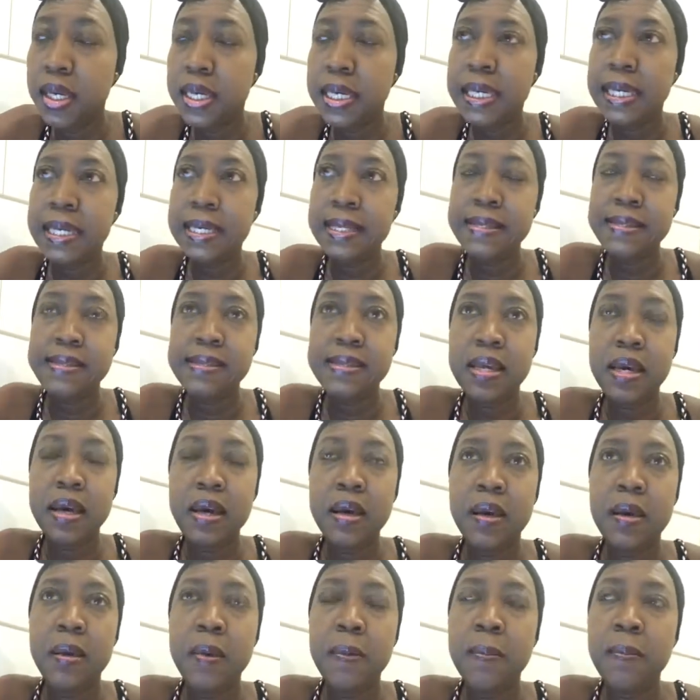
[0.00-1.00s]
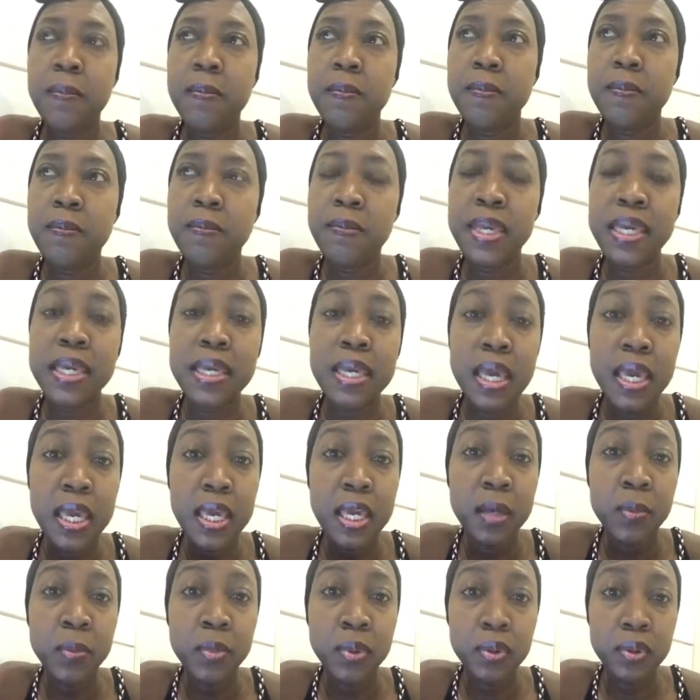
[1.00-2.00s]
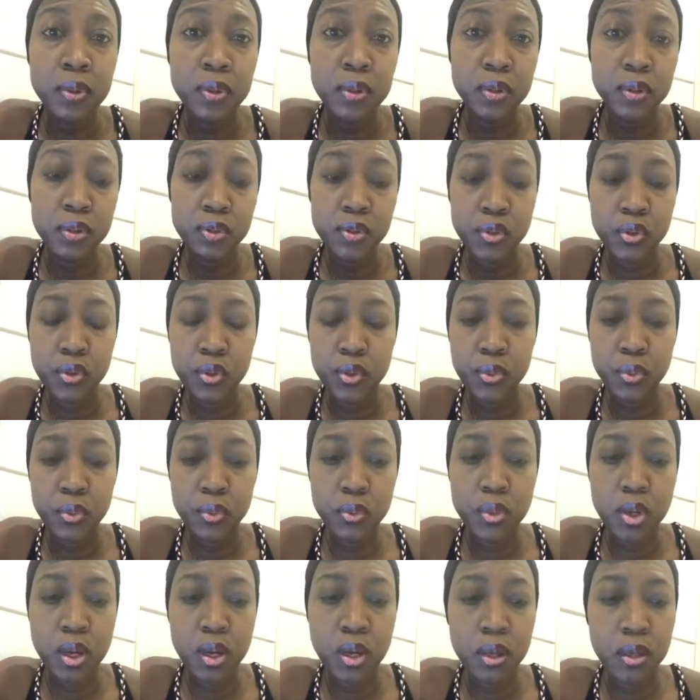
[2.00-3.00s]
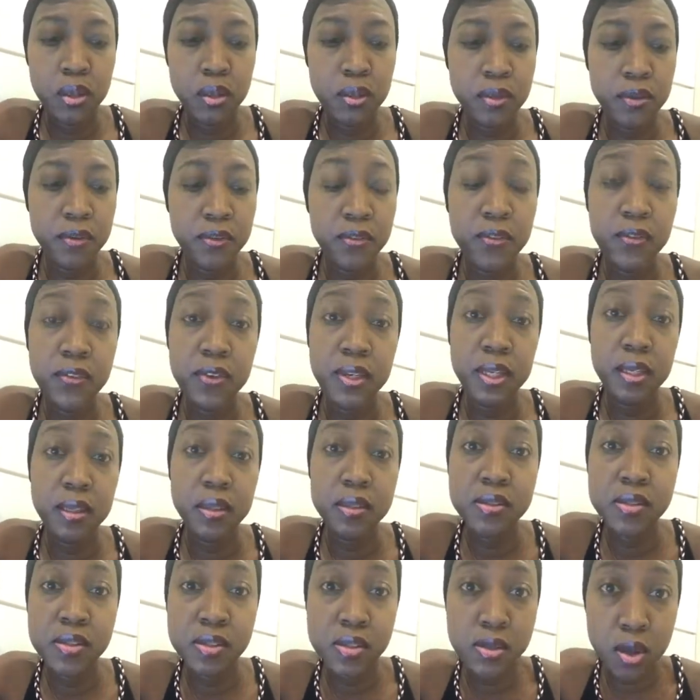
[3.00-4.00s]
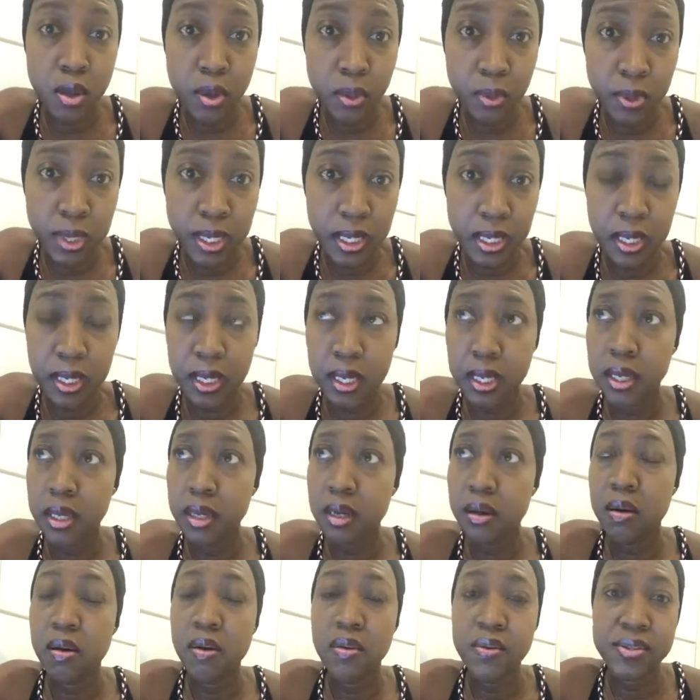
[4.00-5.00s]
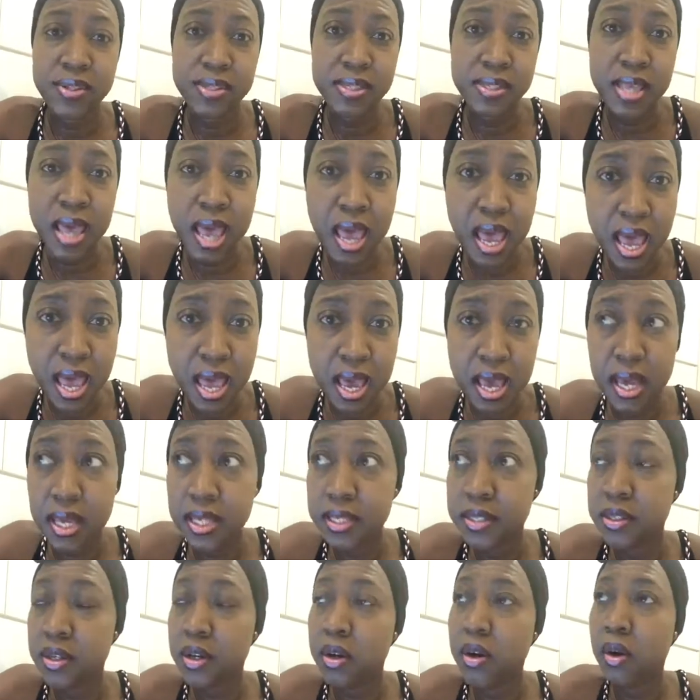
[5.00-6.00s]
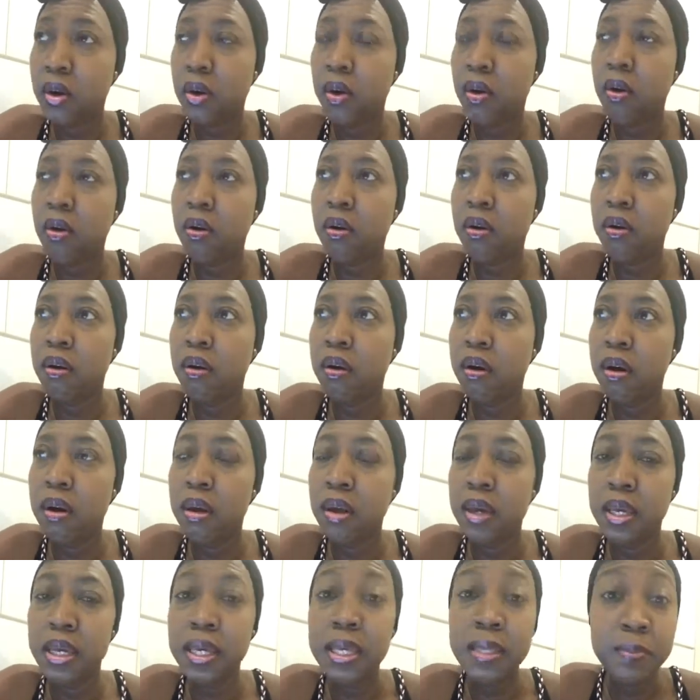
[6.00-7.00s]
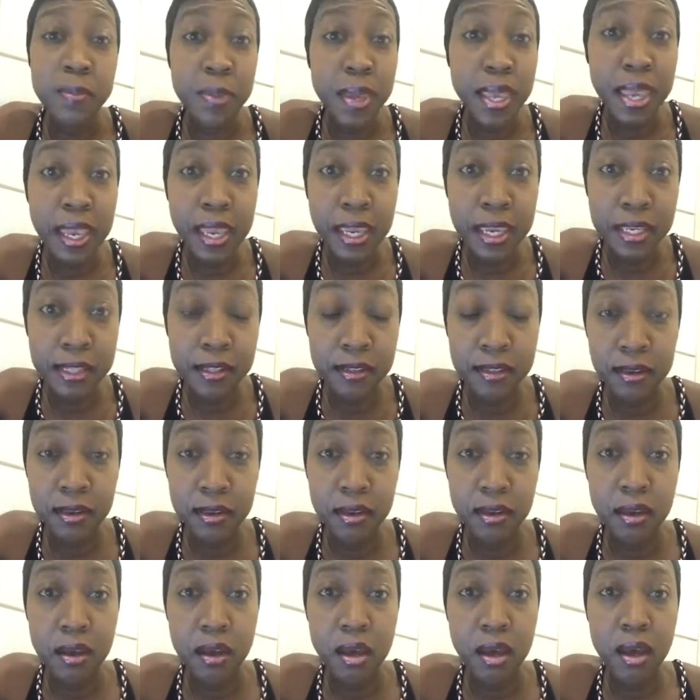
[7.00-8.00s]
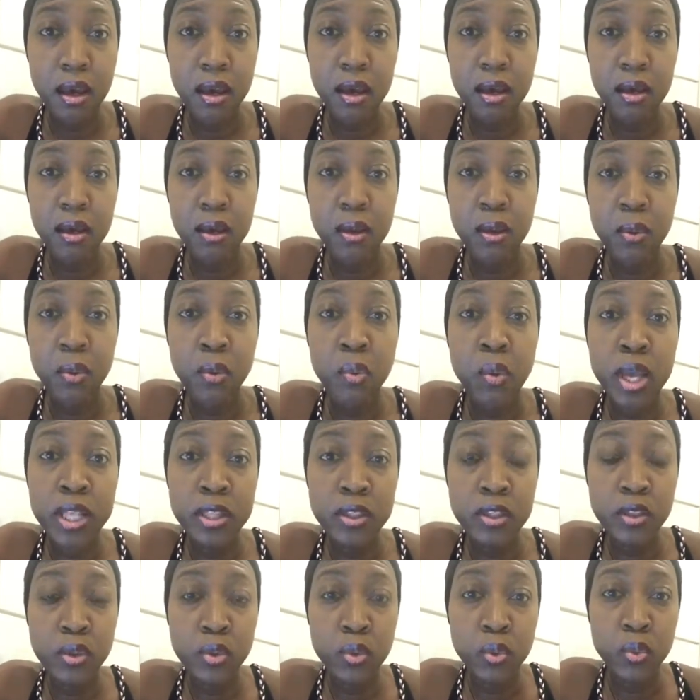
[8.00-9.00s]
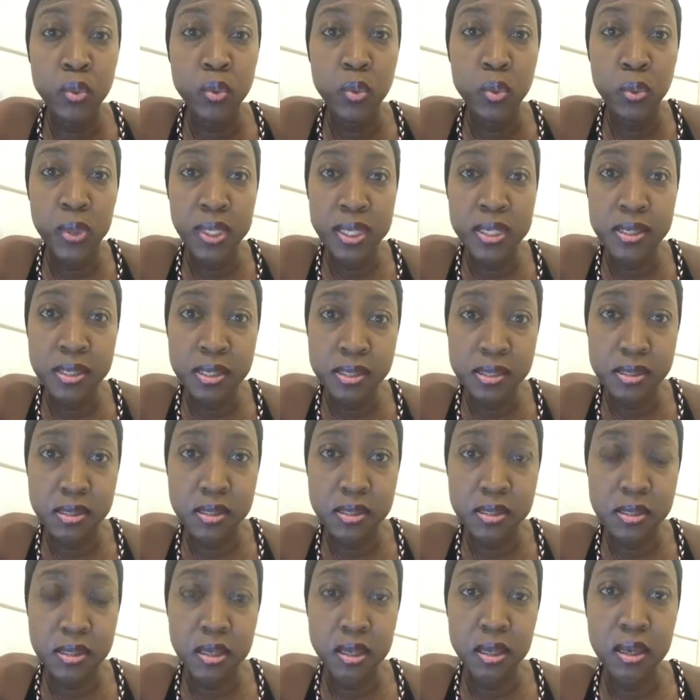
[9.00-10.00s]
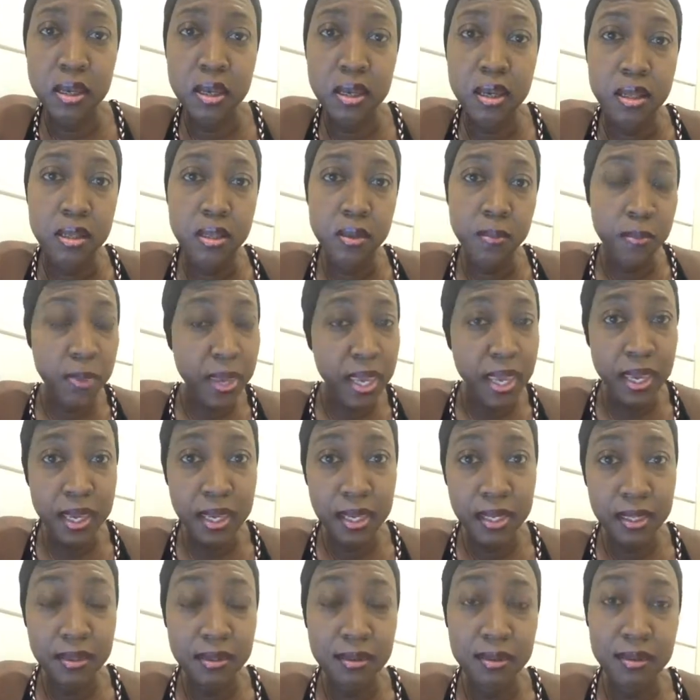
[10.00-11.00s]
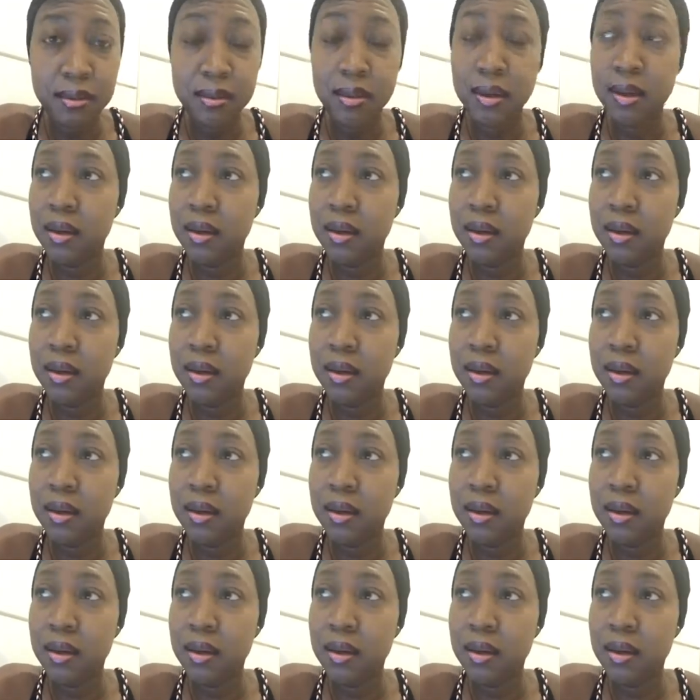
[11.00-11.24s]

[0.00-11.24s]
is being able to feel sorry or sad or in pain when you witness the pain,